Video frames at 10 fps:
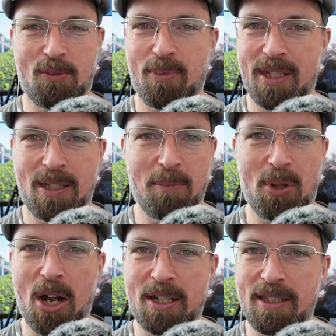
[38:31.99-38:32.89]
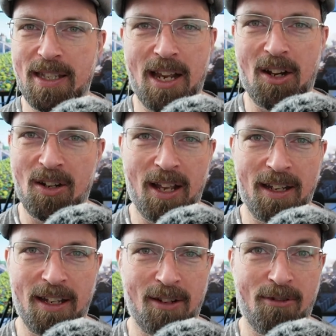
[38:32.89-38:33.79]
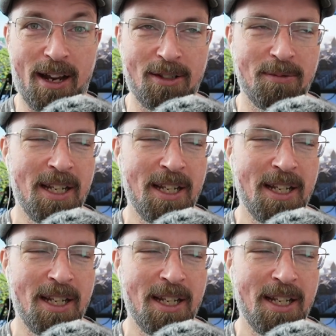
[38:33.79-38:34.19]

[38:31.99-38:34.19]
placing blocks in the air at random.